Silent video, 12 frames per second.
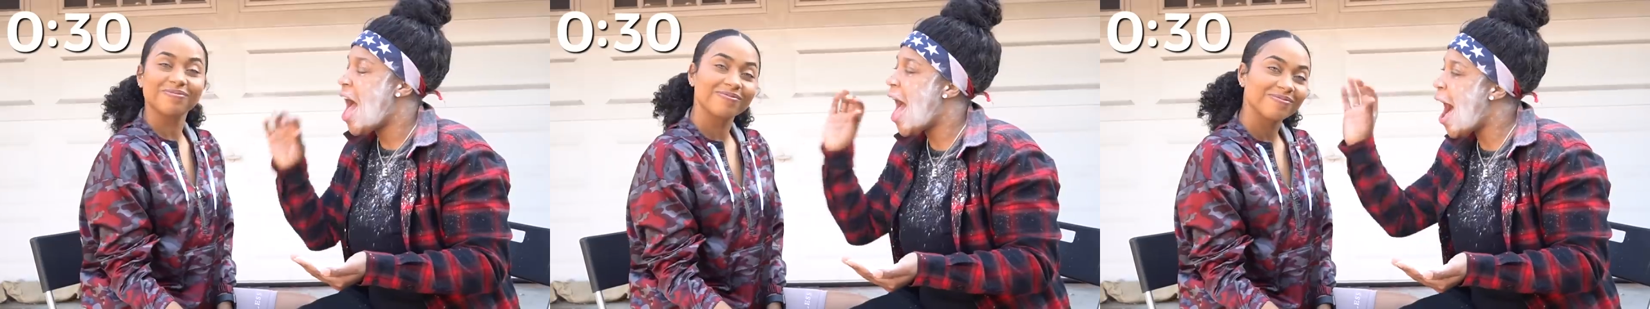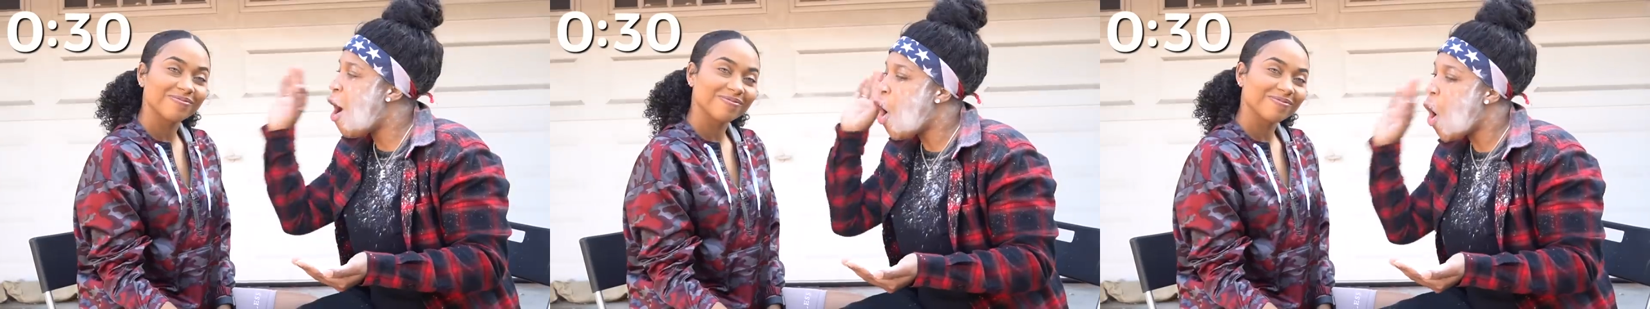
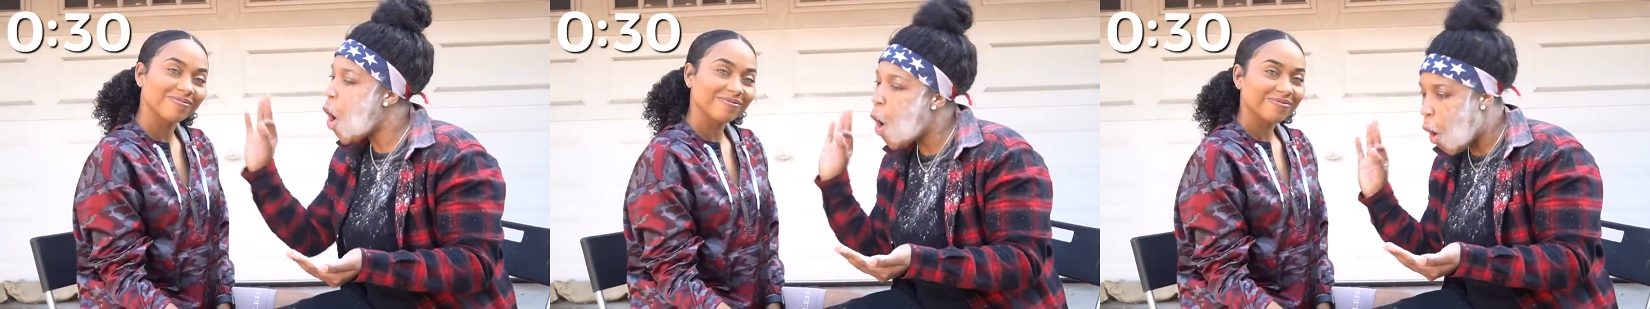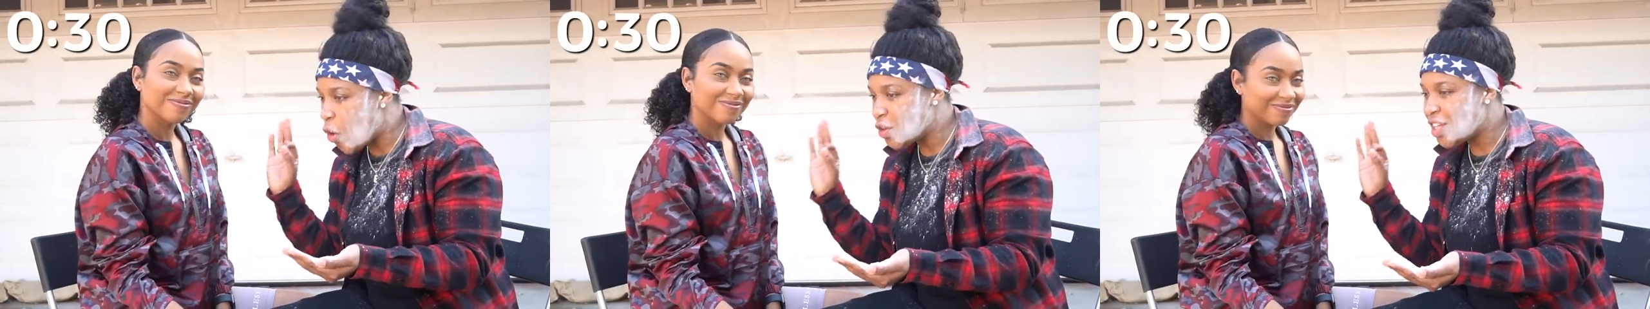Speaker 1: how
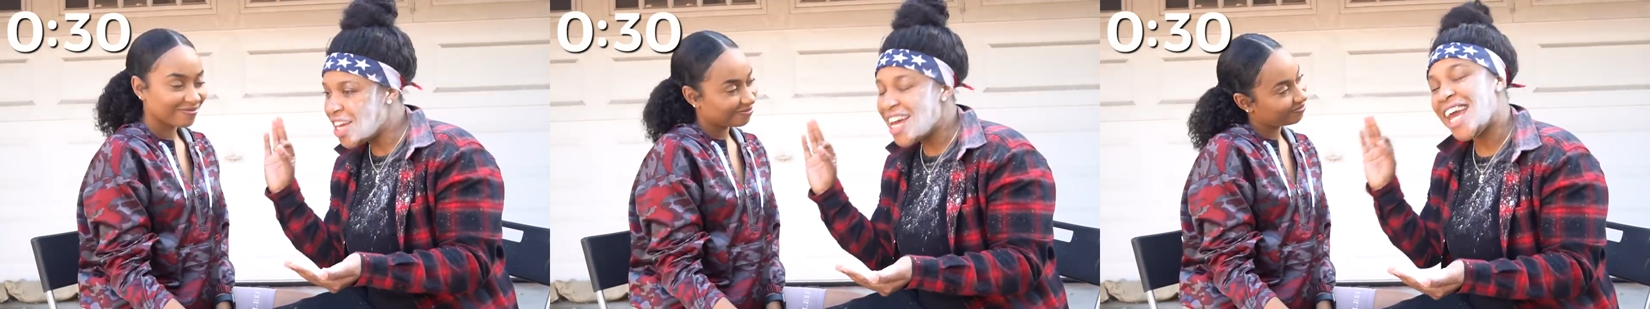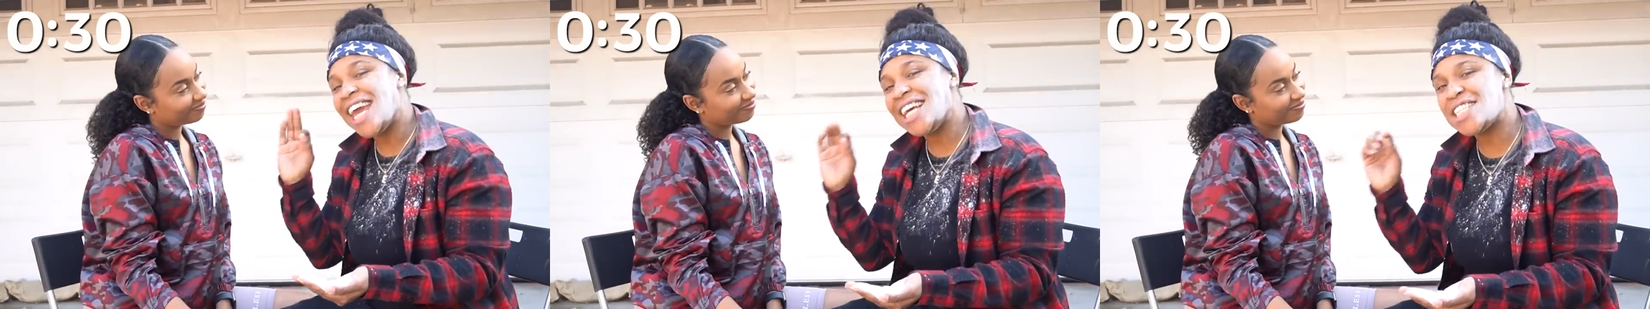old
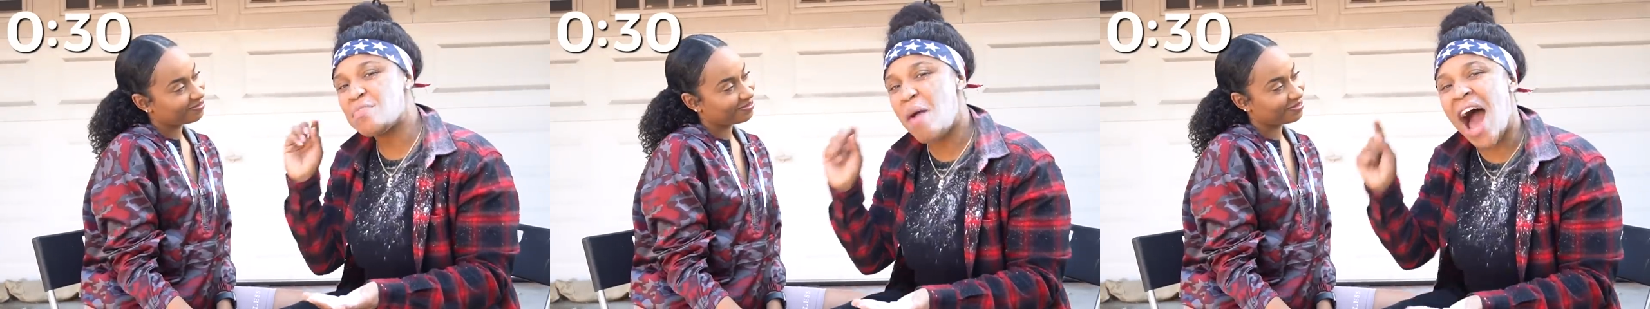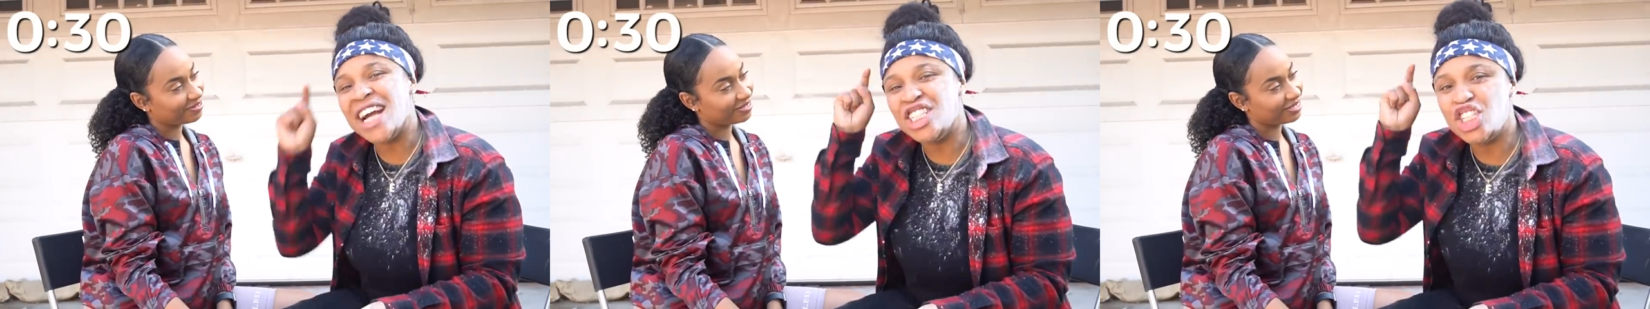is
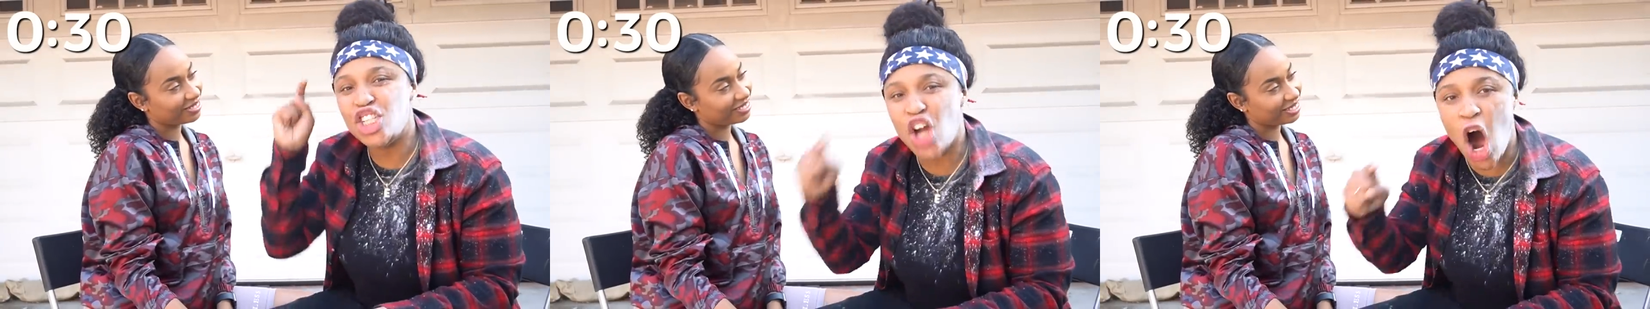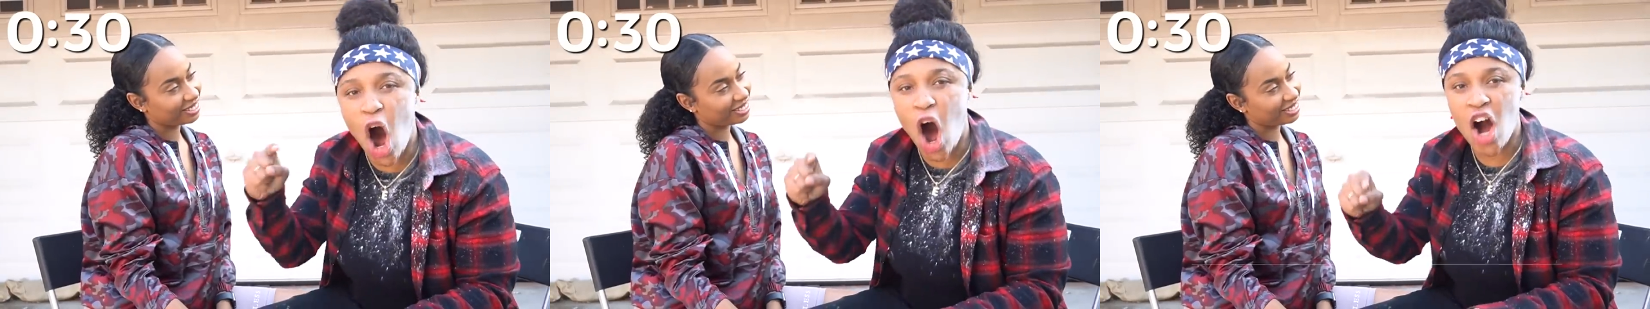my
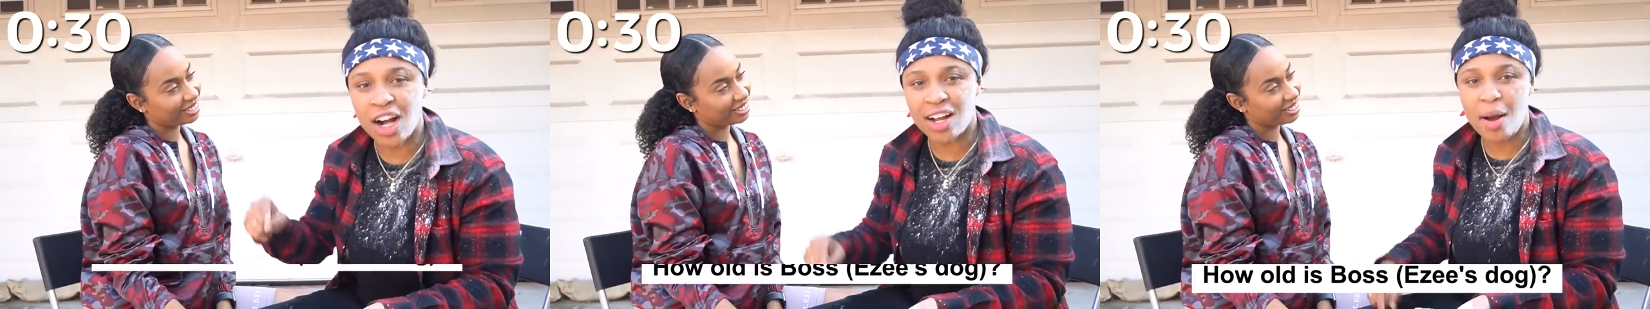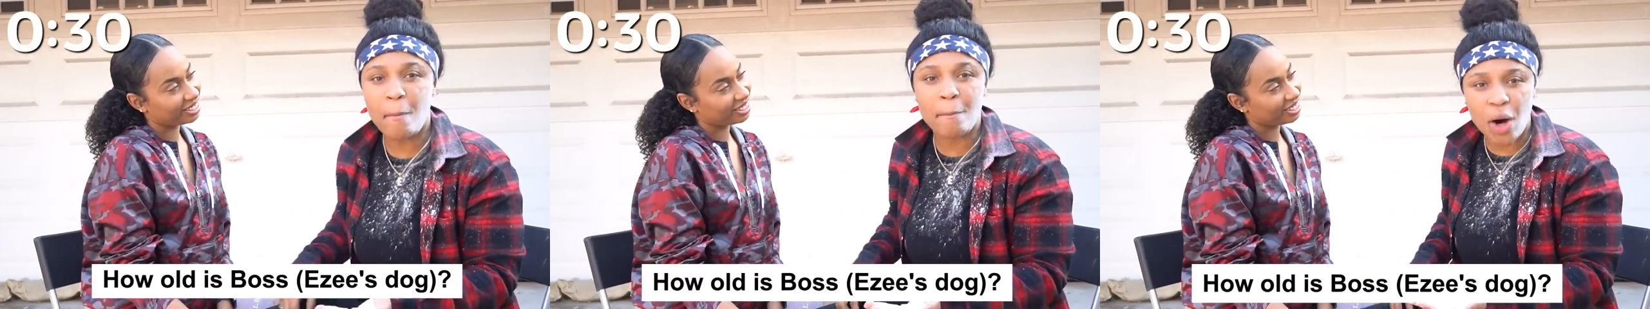
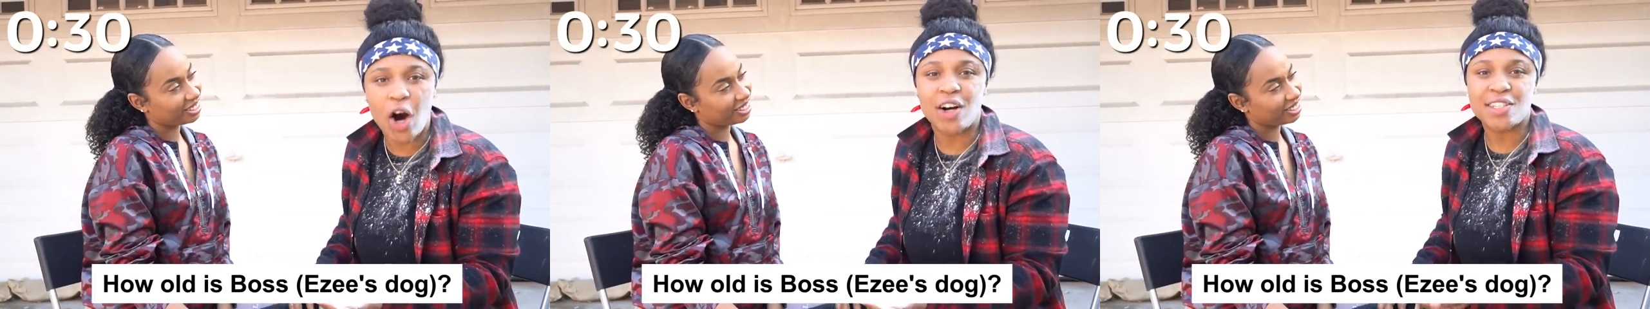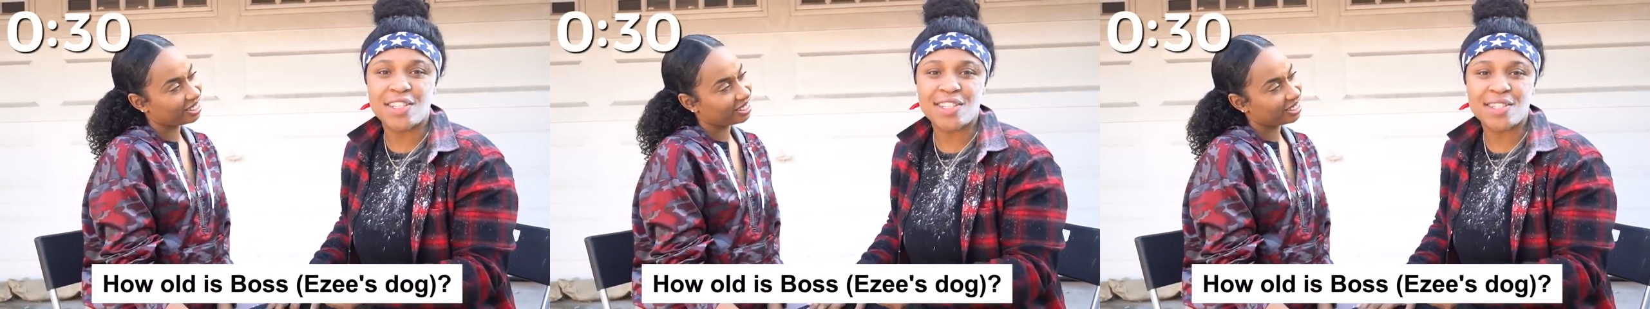dog,
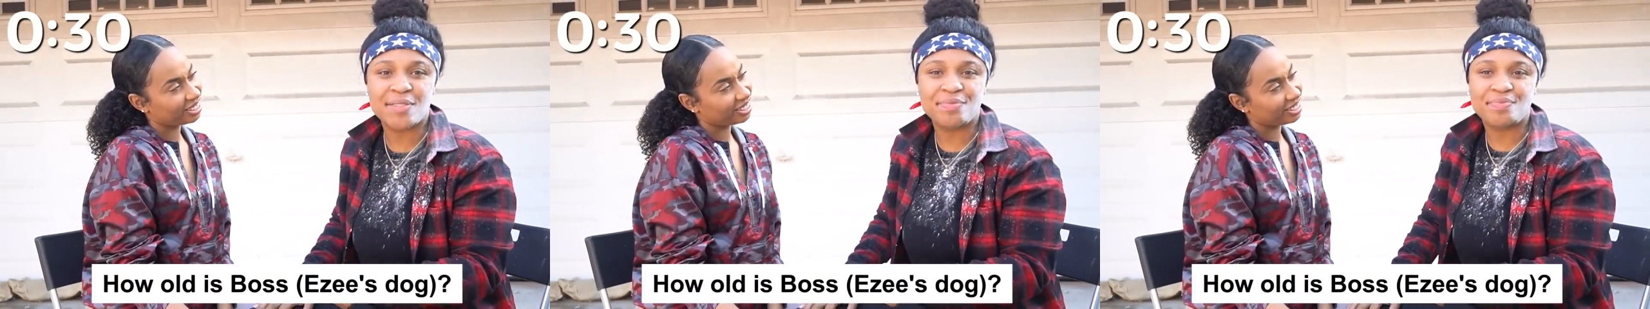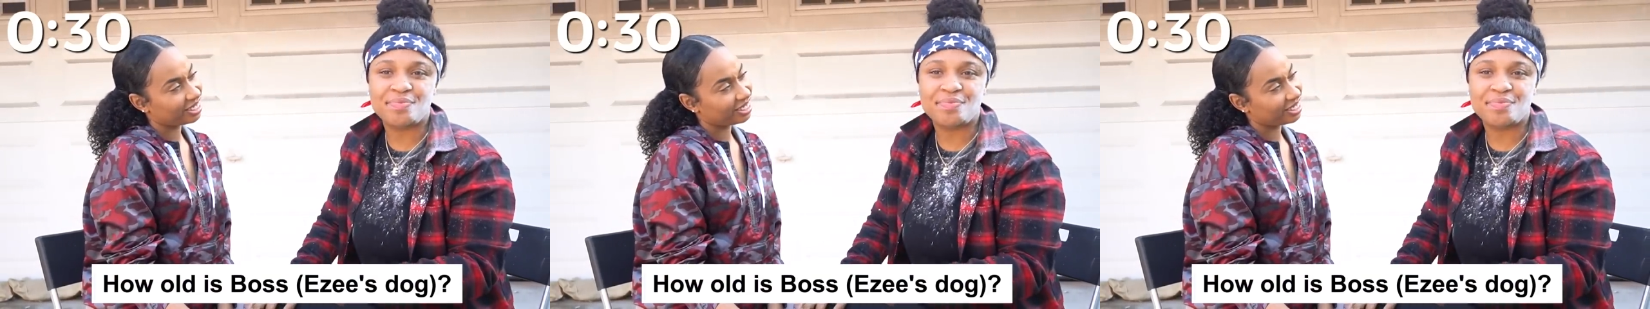boss?